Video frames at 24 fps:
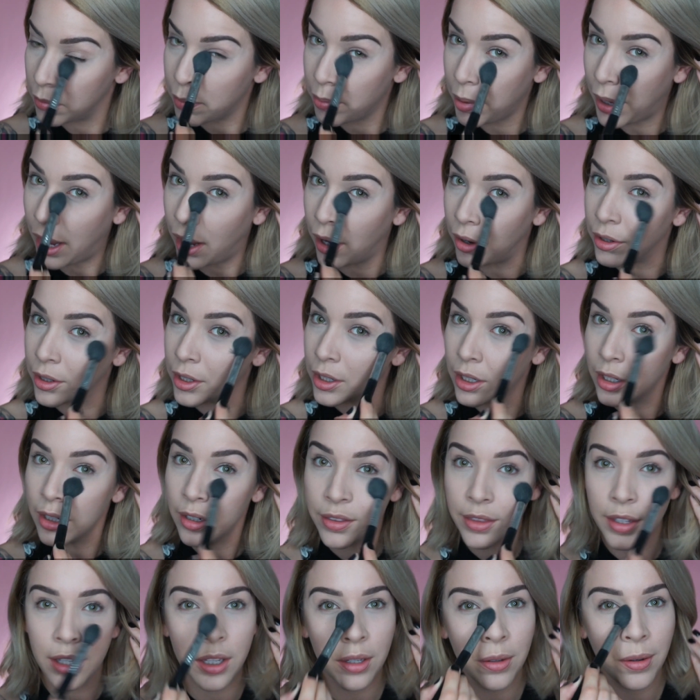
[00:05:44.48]

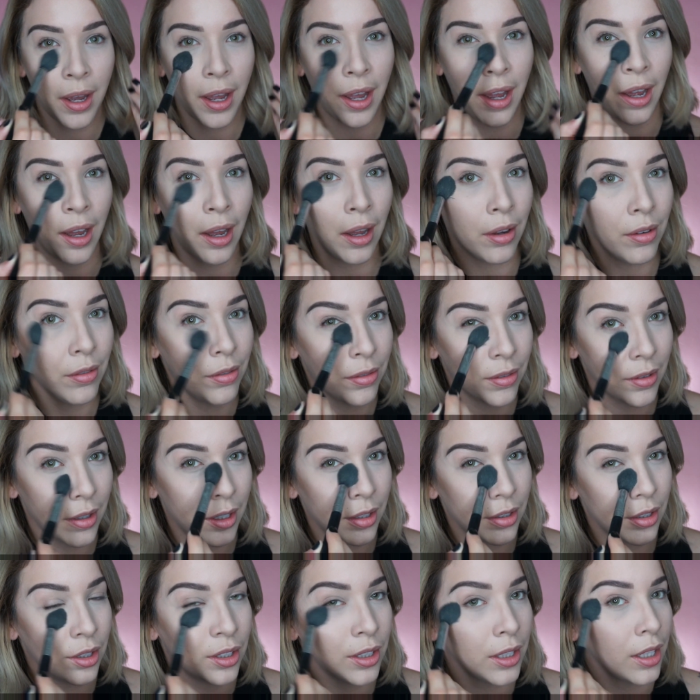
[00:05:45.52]
powder that you have
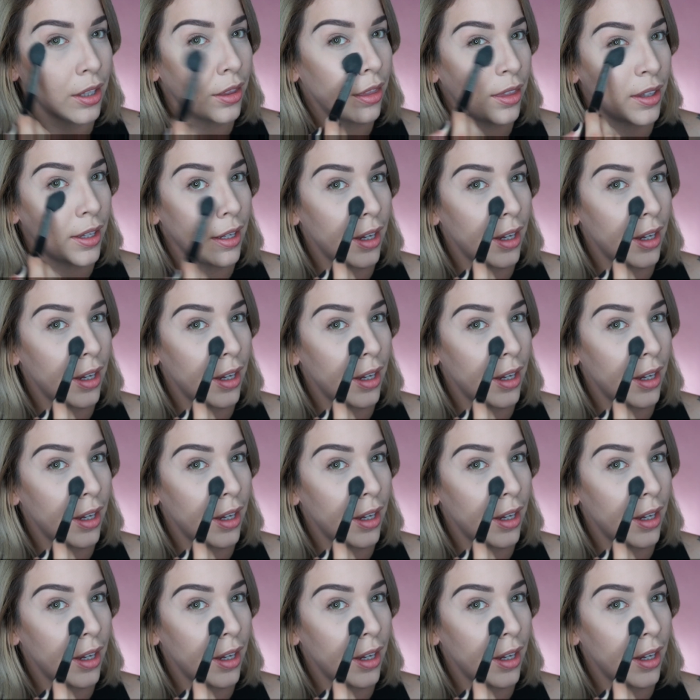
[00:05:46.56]
underneath